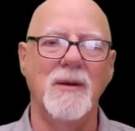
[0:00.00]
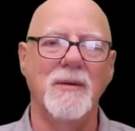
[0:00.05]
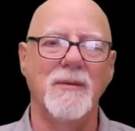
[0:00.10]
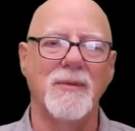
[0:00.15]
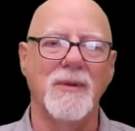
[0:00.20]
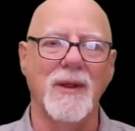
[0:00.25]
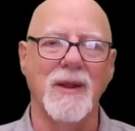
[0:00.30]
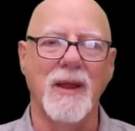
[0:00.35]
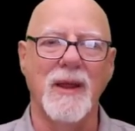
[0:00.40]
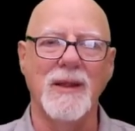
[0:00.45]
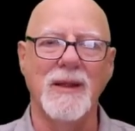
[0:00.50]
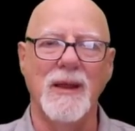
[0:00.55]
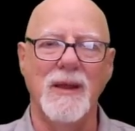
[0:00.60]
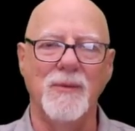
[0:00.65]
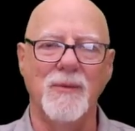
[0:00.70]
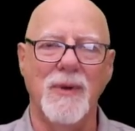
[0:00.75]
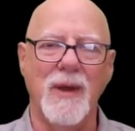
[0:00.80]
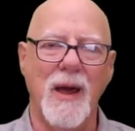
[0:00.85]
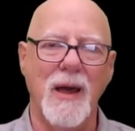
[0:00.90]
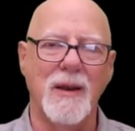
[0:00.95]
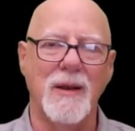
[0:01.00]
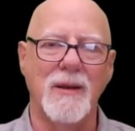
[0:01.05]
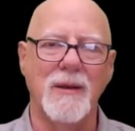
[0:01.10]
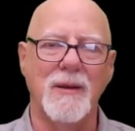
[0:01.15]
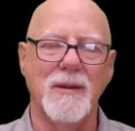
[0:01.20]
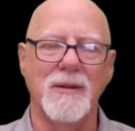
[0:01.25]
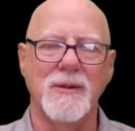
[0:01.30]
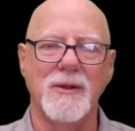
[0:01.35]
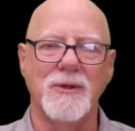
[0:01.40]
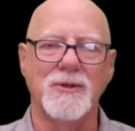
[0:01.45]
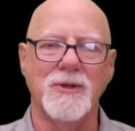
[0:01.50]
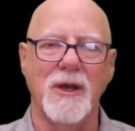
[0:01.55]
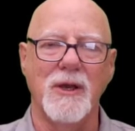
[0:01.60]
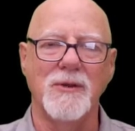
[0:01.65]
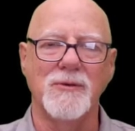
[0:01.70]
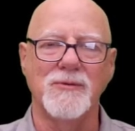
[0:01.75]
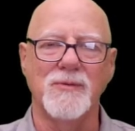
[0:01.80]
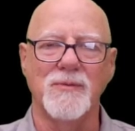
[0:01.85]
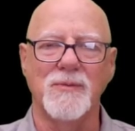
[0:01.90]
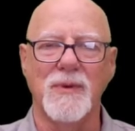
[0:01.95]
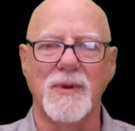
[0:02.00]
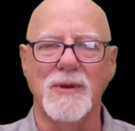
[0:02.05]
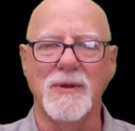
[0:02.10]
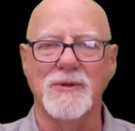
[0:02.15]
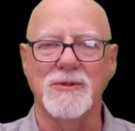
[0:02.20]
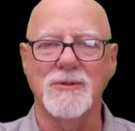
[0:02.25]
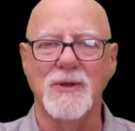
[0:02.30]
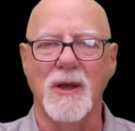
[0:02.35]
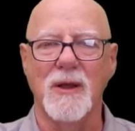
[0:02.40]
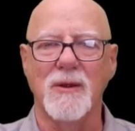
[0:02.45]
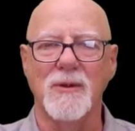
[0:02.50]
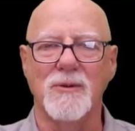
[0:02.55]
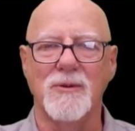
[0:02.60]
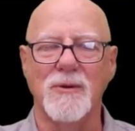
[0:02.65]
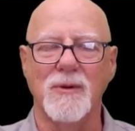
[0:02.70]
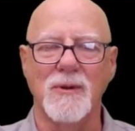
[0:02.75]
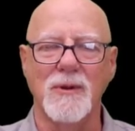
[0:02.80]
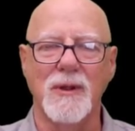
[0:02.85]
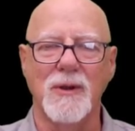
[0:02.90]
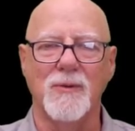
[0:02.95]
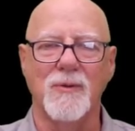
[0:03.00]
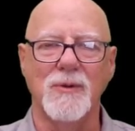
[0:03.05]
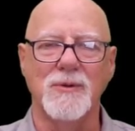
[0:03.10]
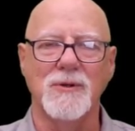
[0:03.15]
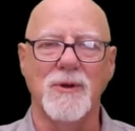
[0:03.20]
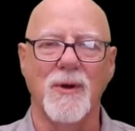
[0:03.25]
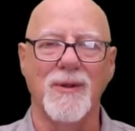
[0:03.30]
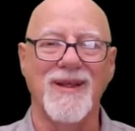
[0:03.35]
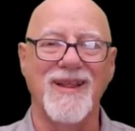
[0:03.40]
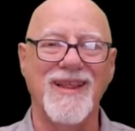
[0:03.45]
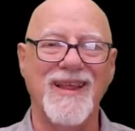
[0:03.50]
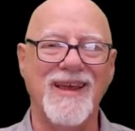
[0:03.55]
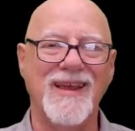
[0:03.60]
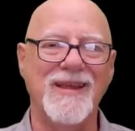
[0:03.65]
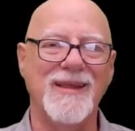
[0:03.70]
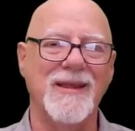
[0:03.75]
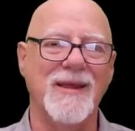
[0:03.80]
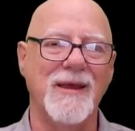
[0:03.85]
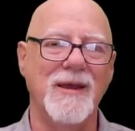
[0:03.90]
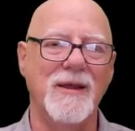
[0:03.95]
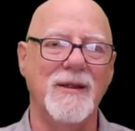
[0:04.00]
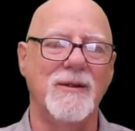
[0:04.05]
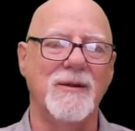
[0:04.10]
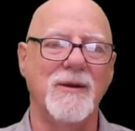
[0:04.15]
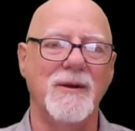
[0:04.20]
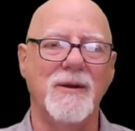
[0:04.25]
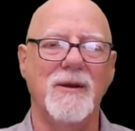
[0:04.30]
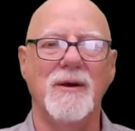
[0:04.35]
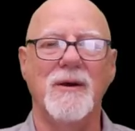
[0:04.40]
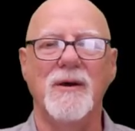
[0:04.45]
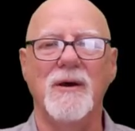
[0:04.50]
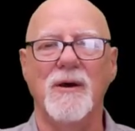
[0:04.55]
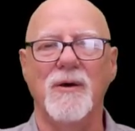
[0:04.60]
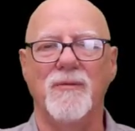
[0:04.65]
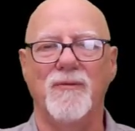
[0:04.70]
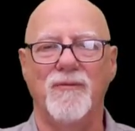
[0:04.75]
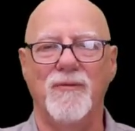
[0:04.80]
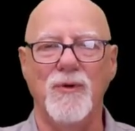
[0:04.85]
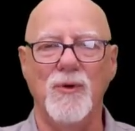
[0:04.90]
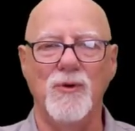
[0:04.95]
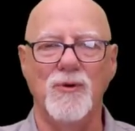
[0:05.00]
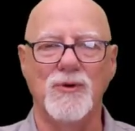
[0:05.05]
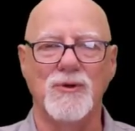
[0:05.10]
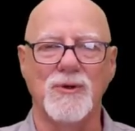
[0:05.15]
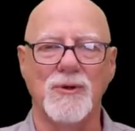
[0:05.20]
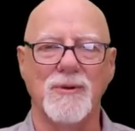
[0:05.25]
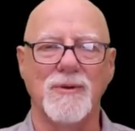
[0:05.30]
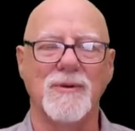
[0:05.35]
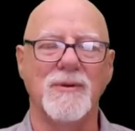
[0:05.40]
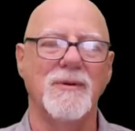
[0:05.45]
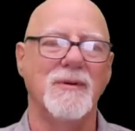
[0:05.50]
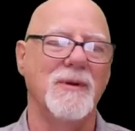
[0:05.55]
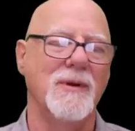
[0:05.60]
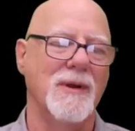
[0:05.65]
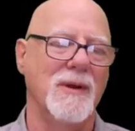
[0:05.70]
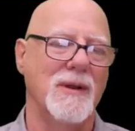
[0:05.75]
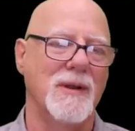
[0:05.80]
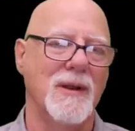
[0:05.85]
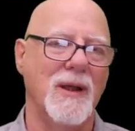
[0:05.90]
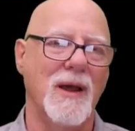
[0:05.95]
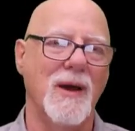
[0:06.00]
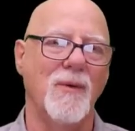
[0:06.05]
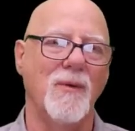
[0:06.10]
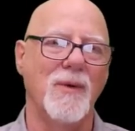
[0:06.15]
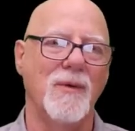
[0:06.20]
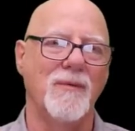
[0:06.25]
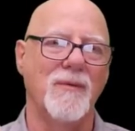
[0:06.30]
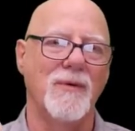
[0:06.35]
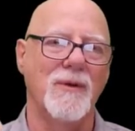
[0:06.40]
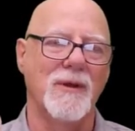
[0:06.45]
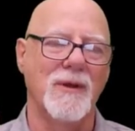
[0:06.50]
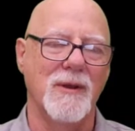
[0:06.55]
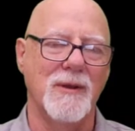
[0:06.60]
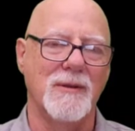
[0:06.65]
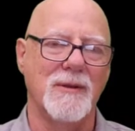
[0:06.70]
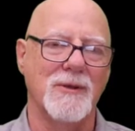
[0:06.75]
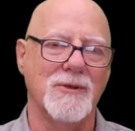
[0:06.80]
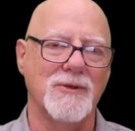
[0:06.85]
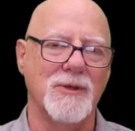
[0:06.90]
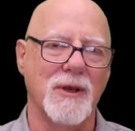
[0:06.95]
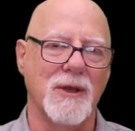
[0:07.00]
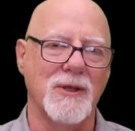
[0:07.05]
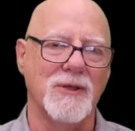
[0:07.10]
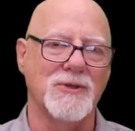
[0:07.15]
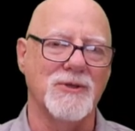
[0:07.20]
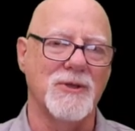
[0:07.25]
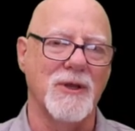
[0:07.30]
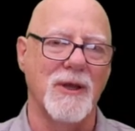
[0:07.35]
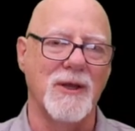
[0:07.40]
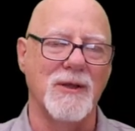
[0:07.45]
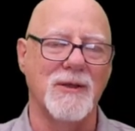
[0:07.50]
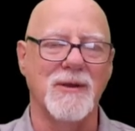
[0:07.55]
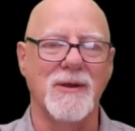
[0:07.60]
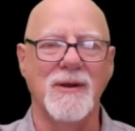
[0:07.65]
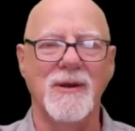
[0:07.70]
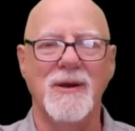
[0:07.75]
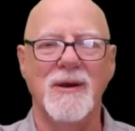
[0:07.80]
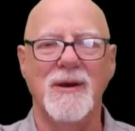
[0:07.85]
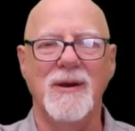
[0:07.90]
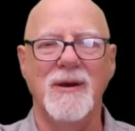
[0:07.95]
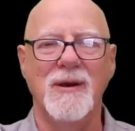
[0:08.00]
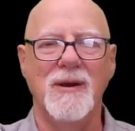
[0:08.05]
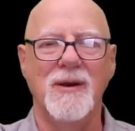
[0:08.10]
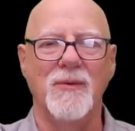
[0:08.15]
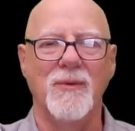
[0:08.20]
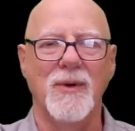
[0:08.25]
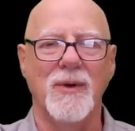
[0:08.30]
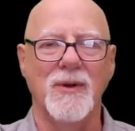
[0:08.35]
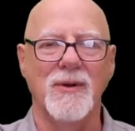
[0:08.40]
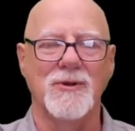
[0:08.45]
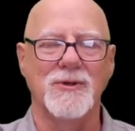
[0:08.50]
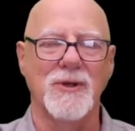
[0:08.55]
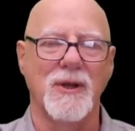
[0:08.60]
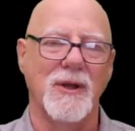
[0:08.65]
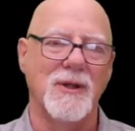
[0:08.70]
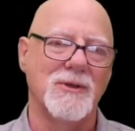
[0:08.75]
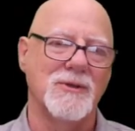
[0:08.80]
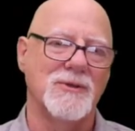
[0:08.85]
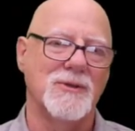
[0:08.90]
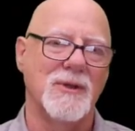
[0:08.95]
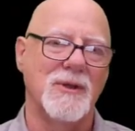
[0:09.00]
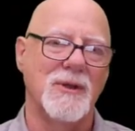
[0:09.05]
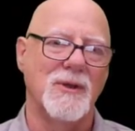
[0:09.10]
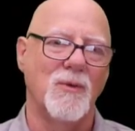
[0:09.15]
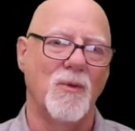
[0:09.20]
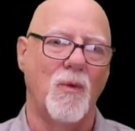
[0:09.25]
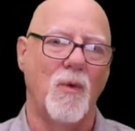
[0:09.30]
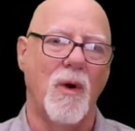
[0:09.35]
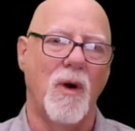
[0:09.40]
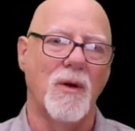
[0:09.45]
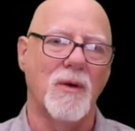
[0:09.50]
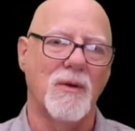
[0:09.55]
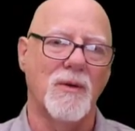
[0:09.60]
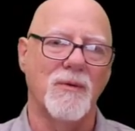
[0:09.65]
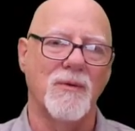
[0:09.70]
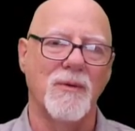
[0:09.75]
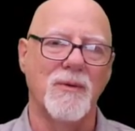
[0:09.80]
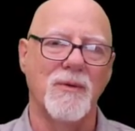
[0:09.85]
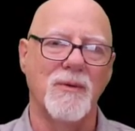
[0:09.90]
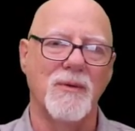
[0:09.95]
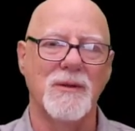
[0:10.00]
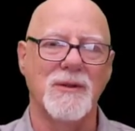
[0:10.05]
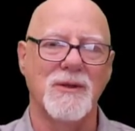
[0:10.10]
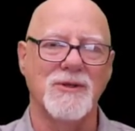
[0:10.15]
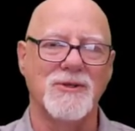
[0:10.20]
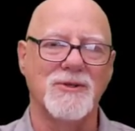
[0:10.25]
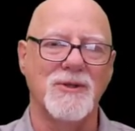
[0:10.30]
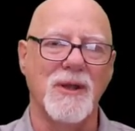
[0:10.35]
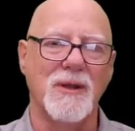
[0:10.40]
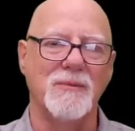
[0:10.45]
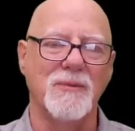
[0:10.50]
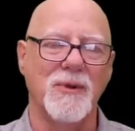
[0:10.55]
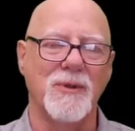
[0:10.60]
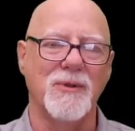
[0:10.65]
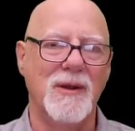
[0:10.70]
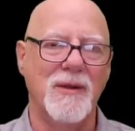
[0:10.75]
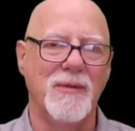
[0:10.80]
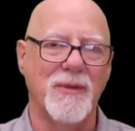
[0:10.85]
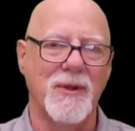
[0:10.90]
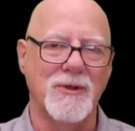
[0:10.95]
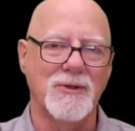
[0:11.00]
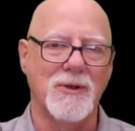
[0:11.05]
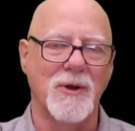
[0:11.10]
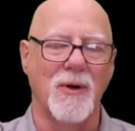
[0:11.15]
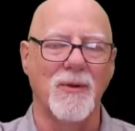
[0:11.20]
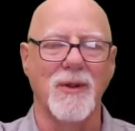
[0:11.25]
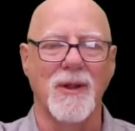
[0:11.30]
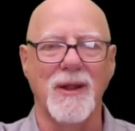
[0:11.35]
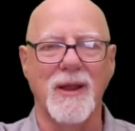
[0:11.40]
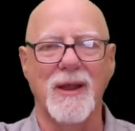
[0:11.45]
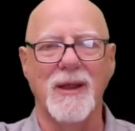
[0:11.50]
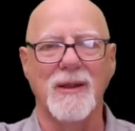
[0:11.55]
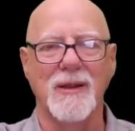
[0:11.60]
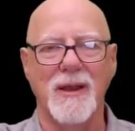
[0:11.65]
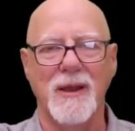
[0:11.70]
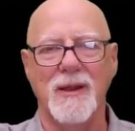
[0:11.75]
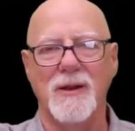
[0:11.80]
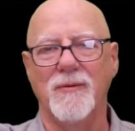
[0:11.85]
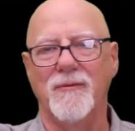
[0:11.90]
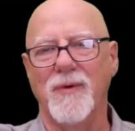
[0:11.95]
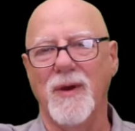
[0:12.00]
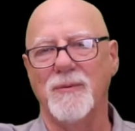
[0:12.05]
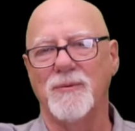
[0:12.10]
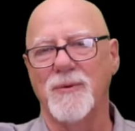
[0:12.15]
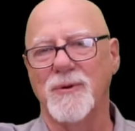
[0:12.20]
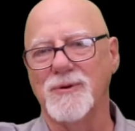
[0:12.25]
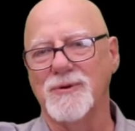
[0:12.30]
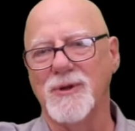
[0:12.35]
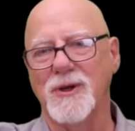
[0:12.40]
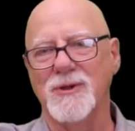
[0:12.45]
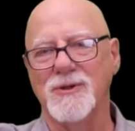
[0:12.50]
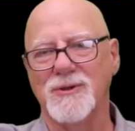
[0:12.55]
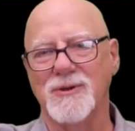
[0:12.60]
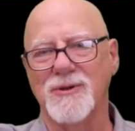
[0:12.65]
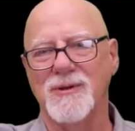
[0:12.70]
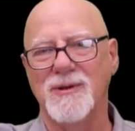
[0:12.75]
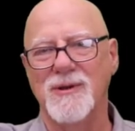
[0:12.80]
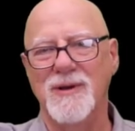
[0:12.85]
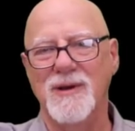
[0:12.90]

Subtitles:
The latent heat we added to change from a solid to a liquid is called latent heat of fusion. And now we get the second state. We're going to change the water to steam. That's called the latent heat of vaporization.